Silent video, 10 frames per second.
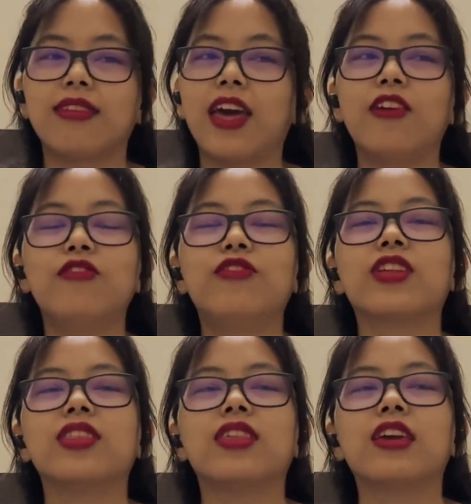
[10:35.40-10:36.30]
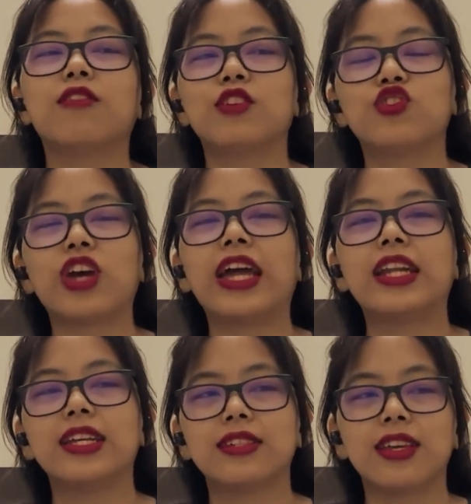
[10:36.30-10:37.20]
everything. He was
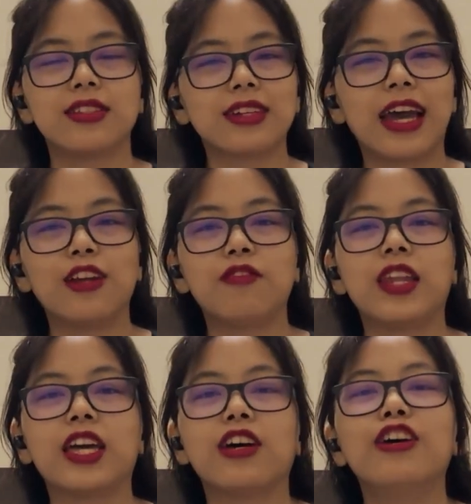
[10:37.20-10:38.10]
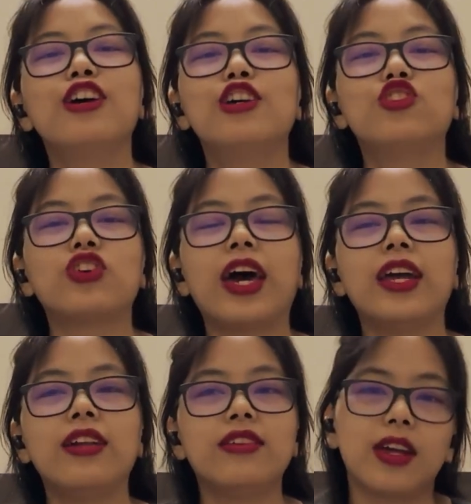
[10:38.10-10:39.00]
childish. It's kind of like a
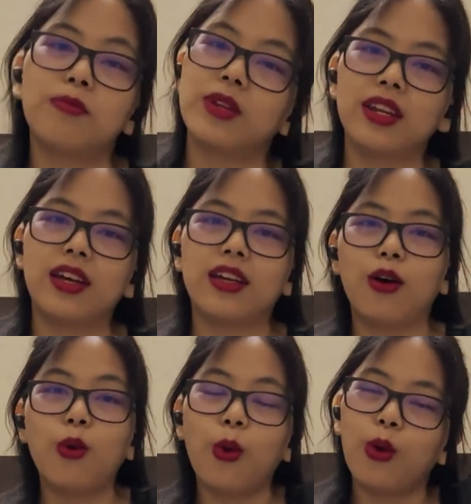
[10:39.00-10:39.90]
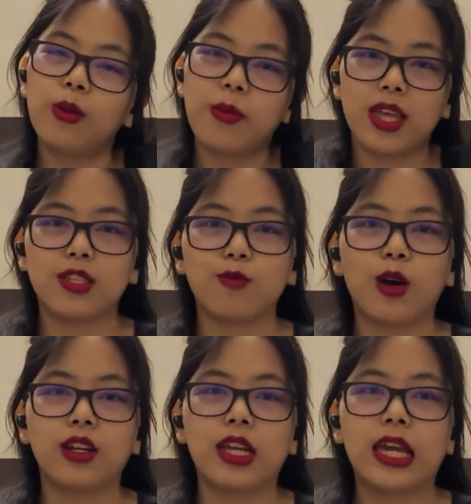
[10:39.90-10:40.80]
child trapped in a old man's
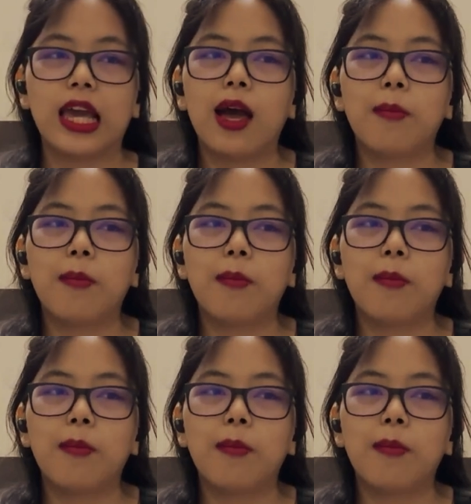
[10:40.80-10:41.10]
body,